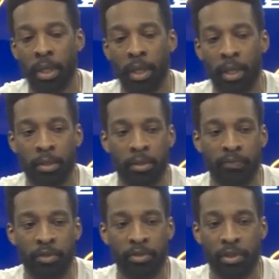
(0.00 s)
And the
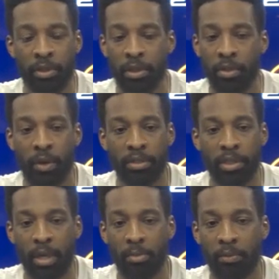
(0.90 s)
first unit did a great
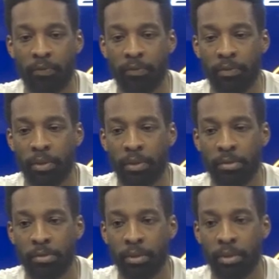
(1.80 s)
job of,
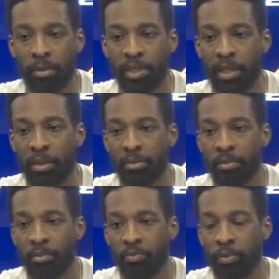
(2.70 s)
um, you know, taking
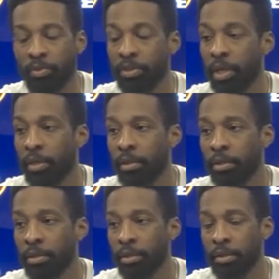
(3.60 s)
what was there.
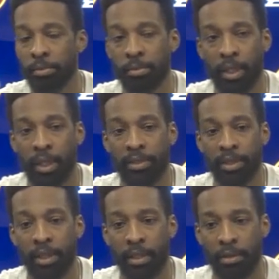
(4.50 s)
Um, like I
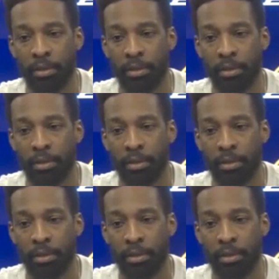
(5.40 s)
said,